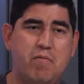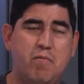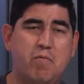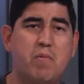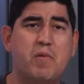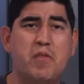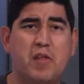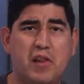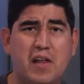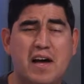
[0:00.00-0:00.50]

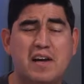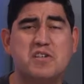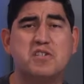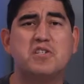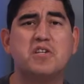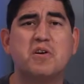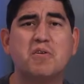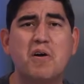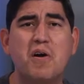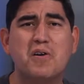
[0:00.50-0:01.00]
with a lot of
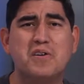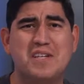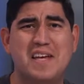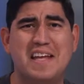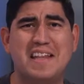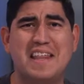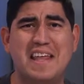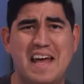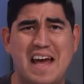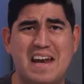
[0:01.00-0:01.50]
zeros
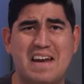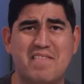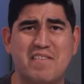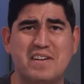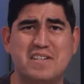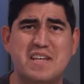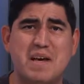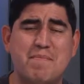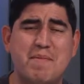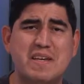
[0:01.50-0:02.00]
at the end of it.
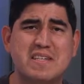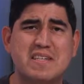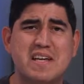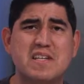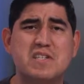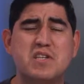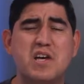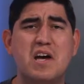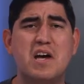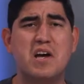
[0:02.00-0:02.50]
Does that make
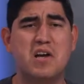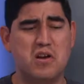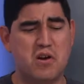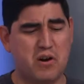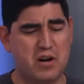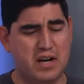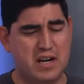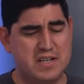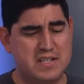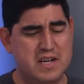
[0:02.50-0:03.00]
sense? You're
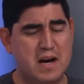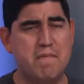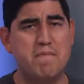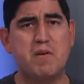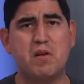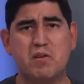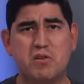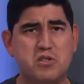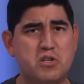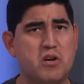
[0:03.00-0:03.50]
going
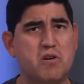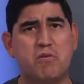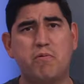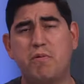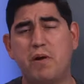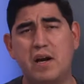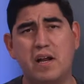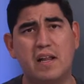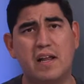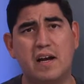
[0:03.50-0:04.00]
to start
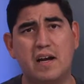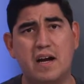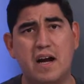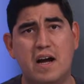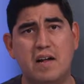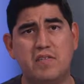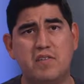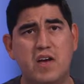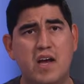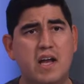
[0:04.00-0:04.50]
creating a lot of
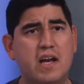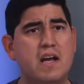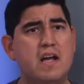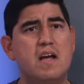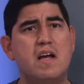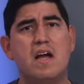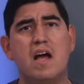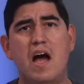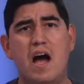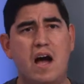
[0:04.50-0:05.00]
content,
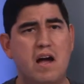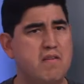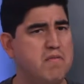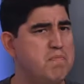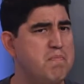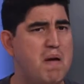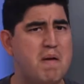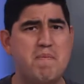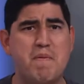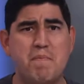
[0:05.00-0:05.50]

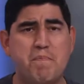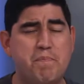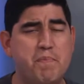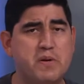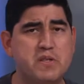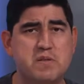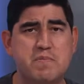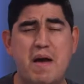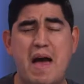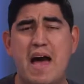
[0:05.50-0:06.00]
maybe
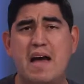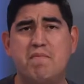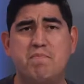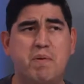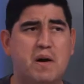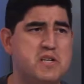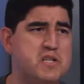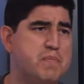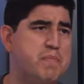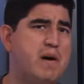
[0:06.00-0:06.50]
put some ad
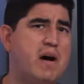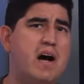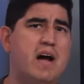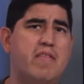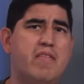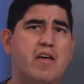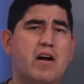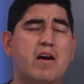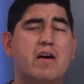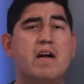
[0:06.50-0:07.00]
budget
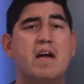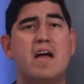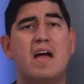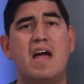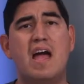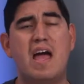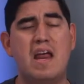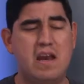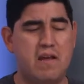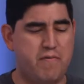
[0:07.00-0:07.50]
behind there.
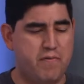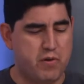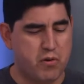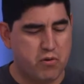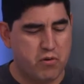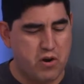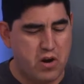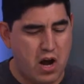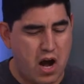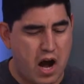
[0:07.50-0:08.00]
And if
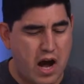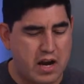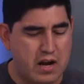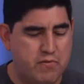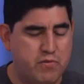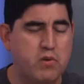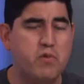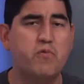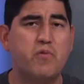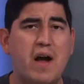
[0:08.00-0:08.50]

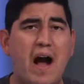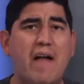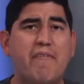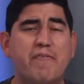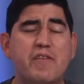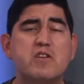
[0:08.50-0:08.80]
you've got